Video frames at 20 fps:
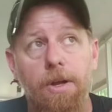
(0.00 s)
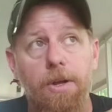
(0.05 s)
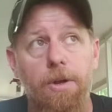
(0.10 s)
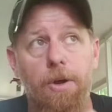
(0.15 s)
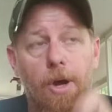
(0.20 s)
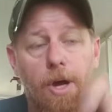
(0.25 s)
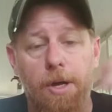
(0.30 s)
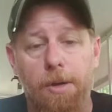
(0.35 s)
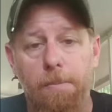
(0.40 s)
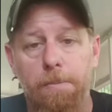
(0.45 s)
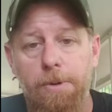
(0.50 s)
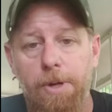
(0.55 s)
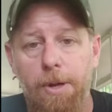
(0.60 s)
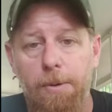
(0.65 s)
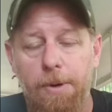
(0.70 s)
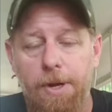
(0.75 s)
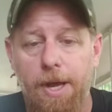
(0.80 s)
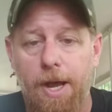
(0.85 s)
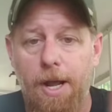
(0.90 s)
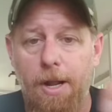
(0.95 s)
you know, I can play
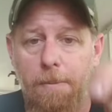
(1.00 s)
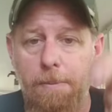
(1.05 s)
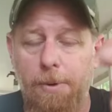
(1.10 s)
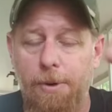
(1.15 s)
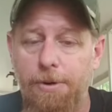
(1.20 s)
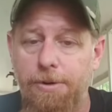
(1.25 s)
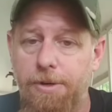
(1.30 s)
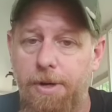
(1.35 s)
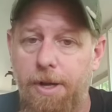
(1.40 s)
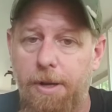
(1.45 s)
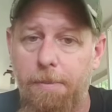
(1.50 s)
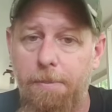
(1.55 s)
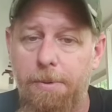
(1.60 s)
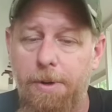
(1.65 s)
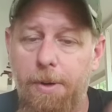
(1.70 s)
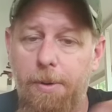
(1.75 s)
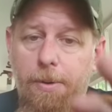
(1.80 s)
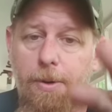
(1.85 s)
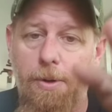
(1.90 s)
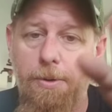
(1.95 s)
with calipers and I can
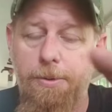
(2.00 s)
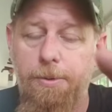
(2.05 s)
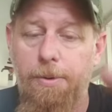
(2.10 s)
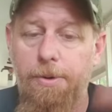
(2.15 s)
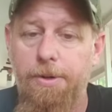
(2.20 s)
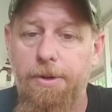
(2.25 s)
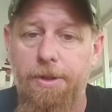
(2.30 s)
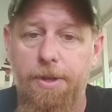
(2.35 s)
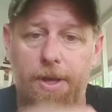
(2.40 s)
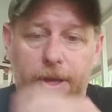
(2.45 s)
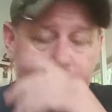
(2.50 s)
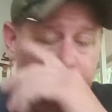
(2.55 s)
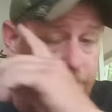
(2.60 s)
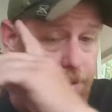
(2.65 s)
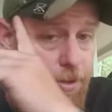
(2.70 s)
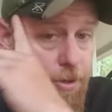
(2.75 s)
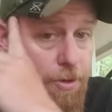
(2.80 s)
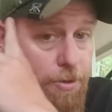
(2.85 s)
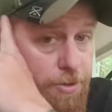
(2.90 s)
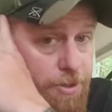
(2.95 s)
play with all sorts of things,
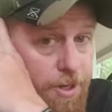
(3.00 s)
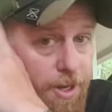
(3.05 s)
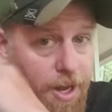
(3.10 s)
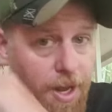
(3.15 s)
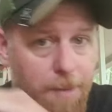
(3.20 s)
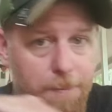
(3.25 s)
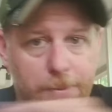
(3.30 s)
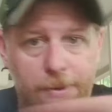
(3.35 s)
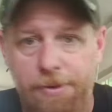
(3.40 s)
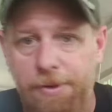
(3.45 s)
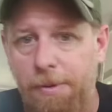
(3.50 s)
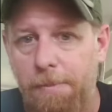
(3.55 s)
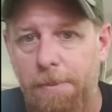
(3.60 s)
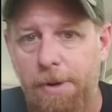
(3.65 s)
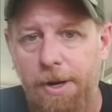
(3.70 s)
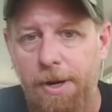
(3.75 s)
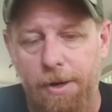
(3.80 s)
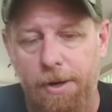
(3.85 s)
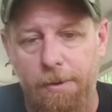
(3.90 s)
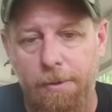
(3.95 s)
and using the app puts
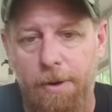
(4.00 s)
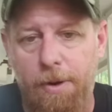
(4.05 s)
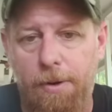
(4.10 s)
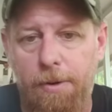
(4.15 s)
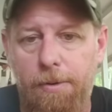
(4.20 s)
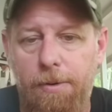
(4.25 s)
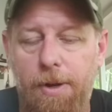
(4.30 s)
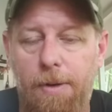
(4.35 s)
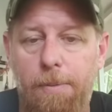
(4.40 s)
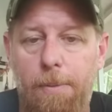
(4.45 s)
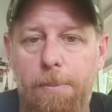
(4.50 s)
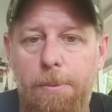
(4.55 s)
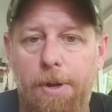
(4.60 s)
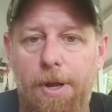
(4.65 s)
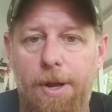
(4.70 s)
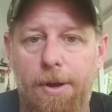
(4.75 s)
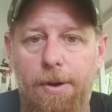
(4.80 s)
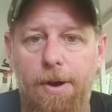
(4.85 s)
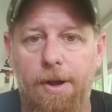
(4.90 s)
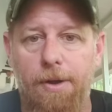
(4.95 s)
everybody on a level
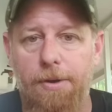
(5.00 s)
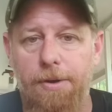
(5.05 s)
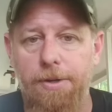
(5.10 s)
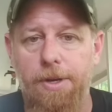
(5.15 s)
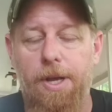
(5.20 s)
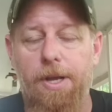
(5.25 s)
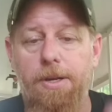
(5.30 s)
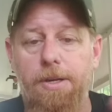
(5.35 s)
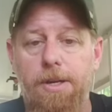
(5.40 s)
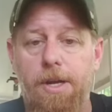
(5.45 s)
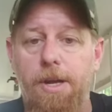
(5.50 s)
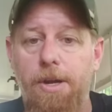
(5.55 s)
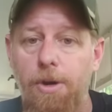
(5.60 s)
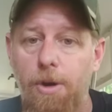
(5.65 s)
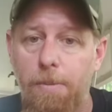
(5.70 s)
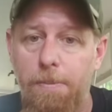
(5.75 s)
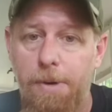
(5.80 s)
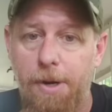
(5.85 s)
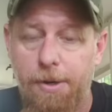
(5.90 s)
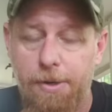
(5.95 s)
playing ground, because I can take
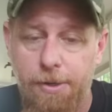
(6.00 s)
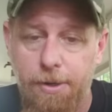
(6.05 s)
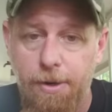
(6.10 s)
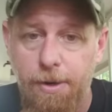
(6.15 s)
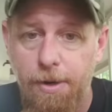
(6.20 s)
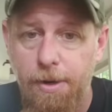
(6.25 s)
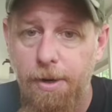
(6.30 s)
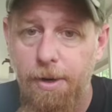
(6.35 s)
your picture,